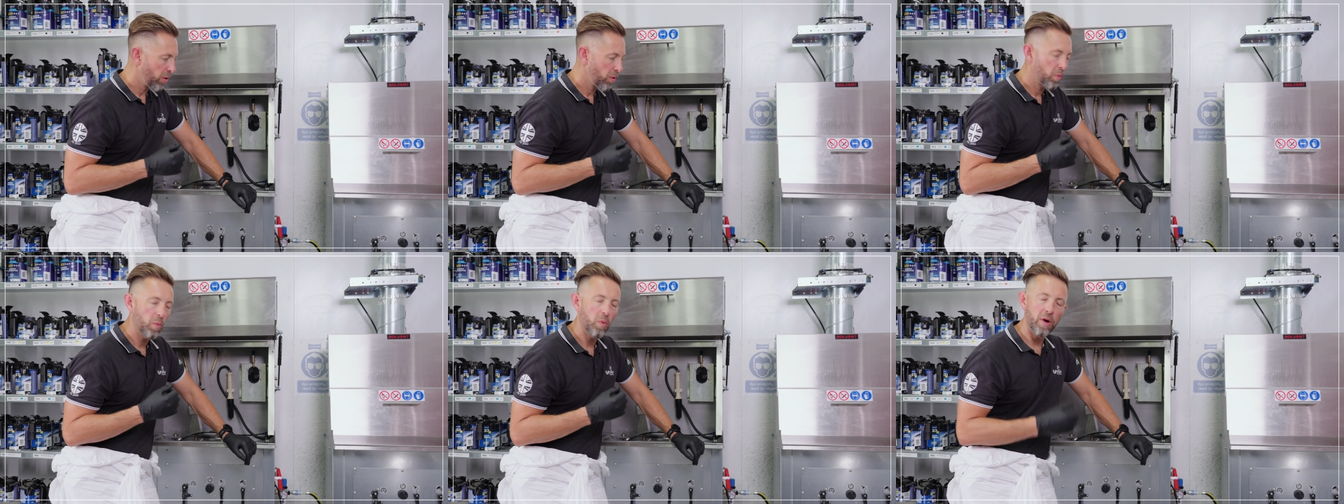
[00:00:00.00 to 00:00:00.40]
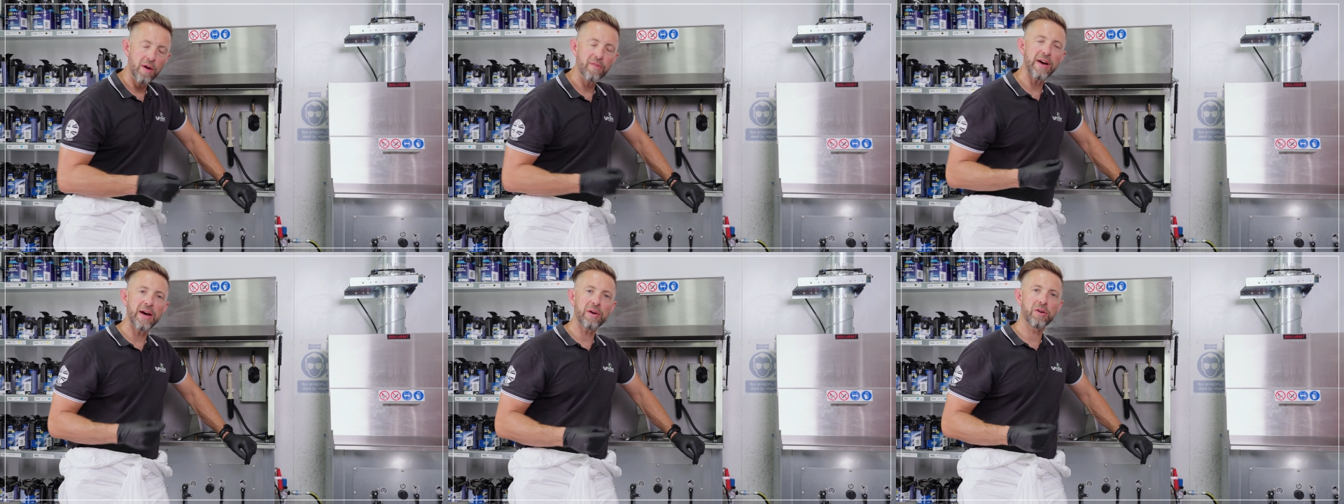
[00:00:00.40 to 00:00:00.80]
One
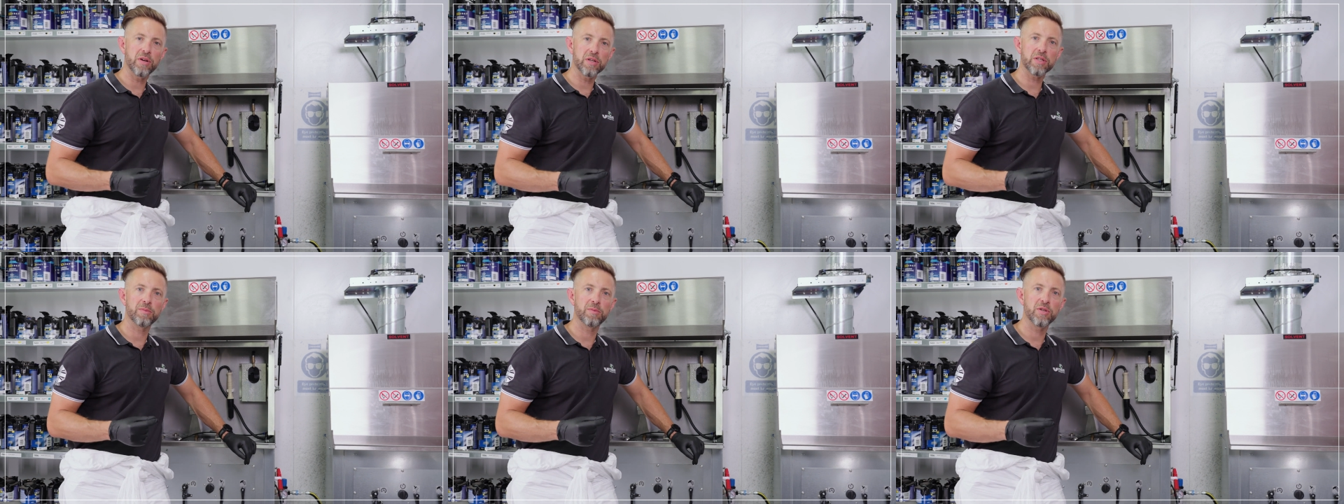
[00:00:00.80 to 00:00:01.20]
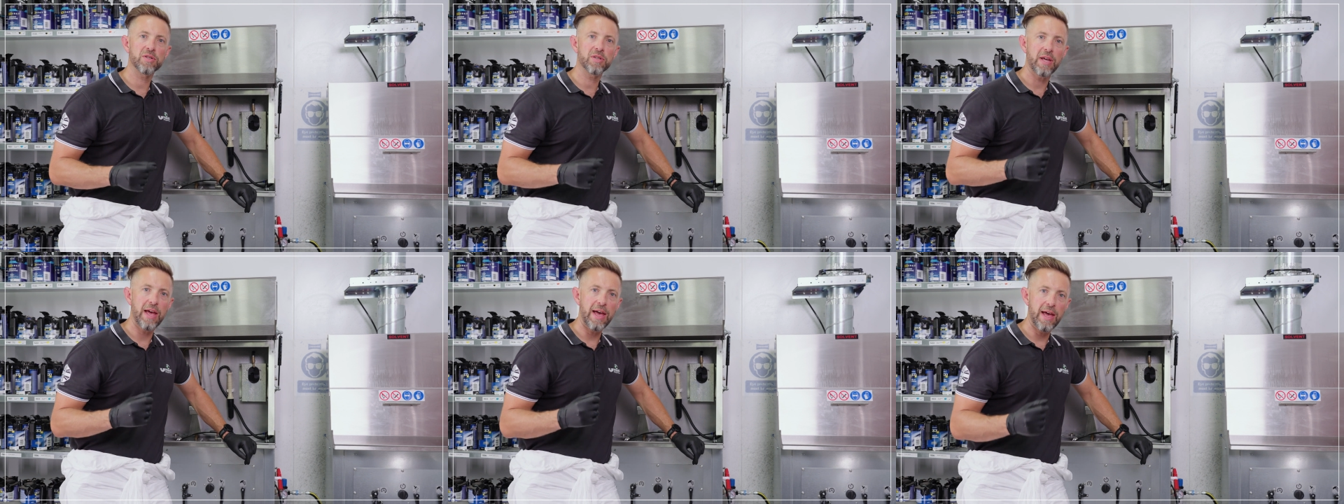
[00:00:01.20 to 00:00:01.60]
of our
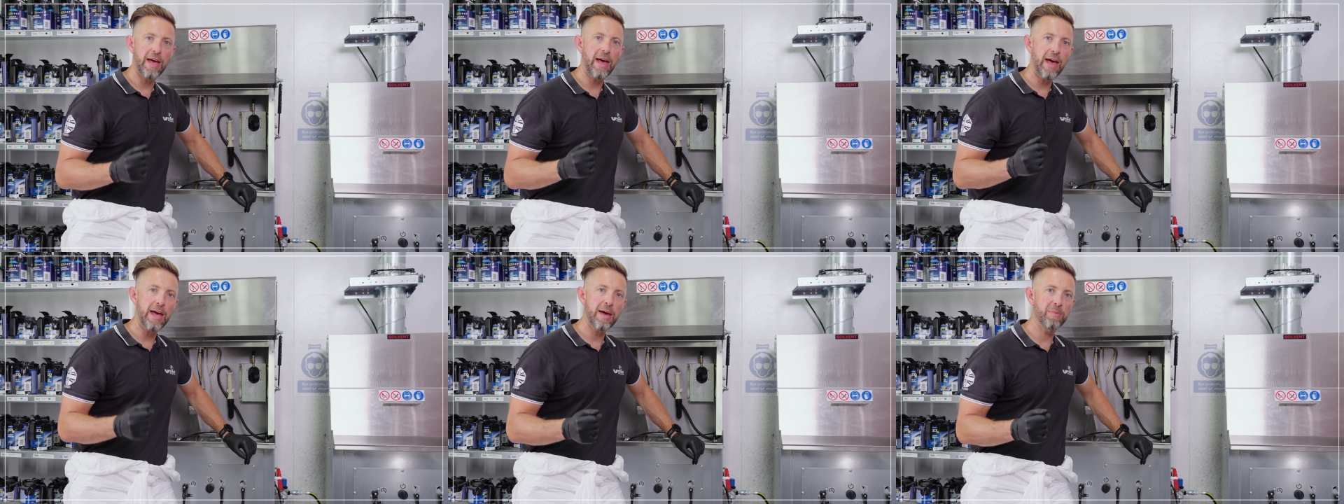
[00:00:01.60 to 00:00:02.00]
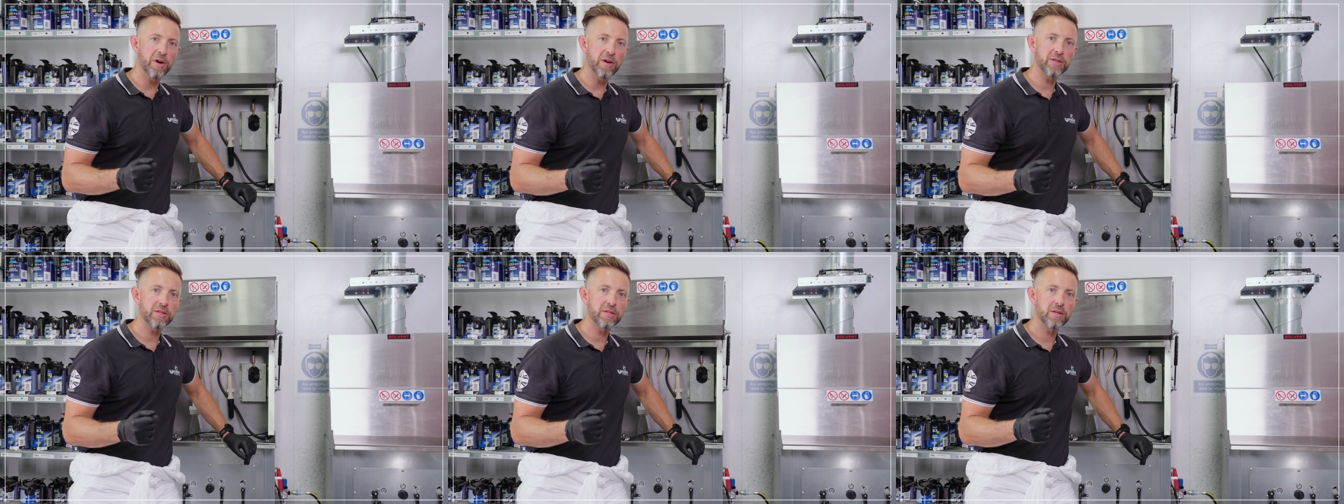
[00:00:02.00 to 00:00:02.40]
customers,
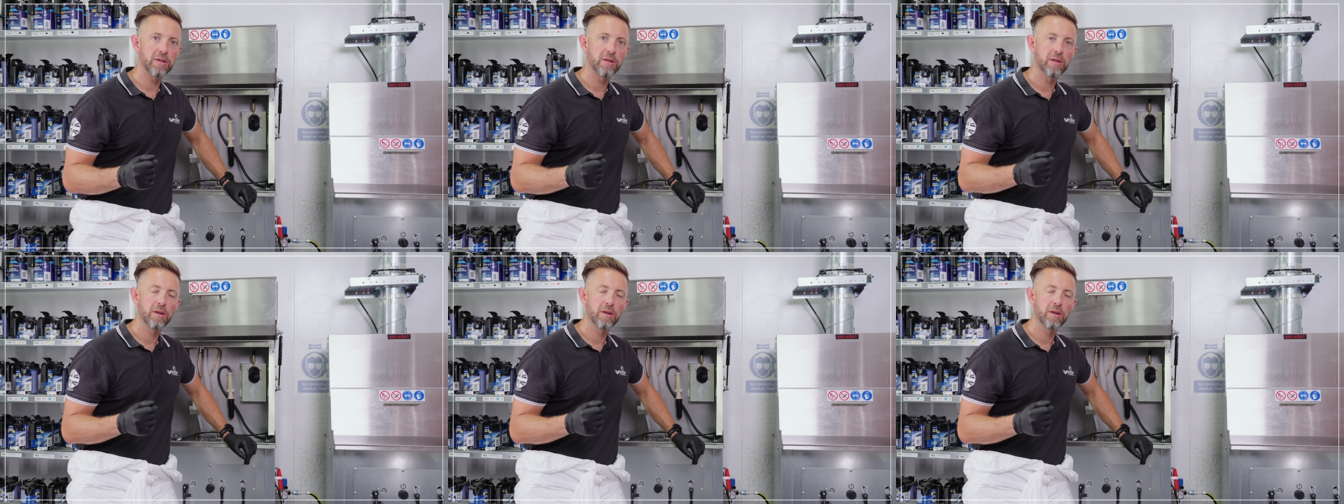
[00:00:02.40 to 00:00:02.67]
Airbus,